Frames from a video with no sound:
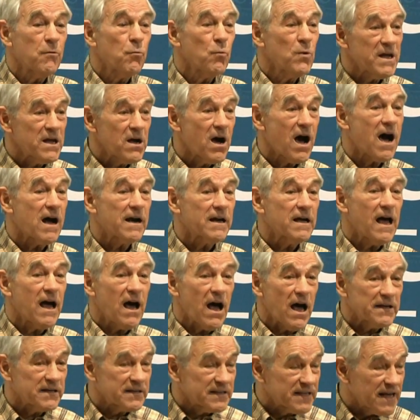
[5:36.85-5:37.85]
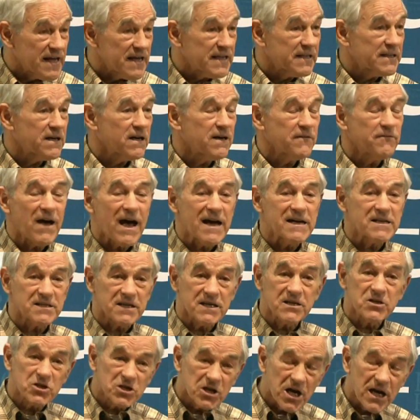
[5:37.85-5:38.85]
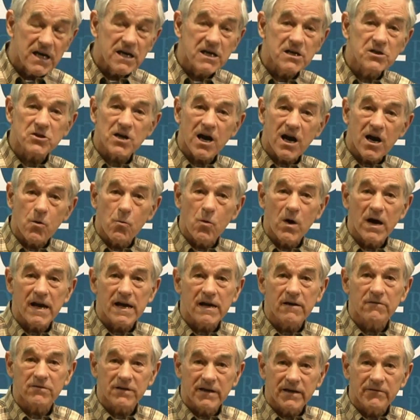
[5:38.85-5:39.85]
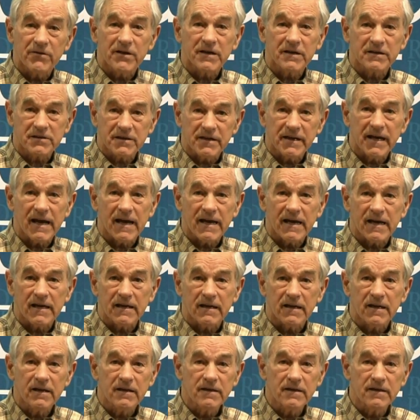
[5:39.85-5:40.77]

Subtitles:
We ought to take their advice and change our way of living today.